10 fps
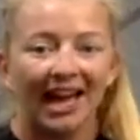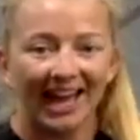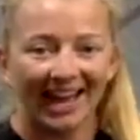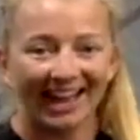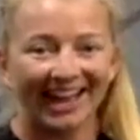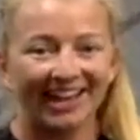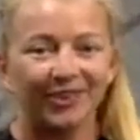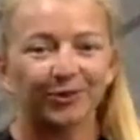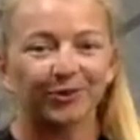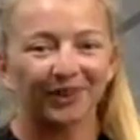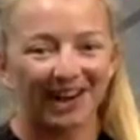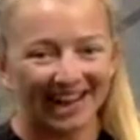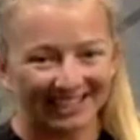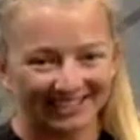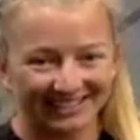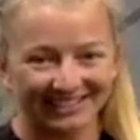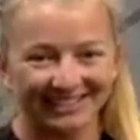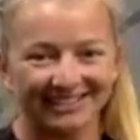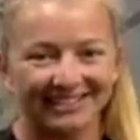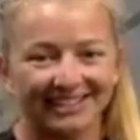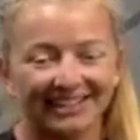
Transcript: And rest.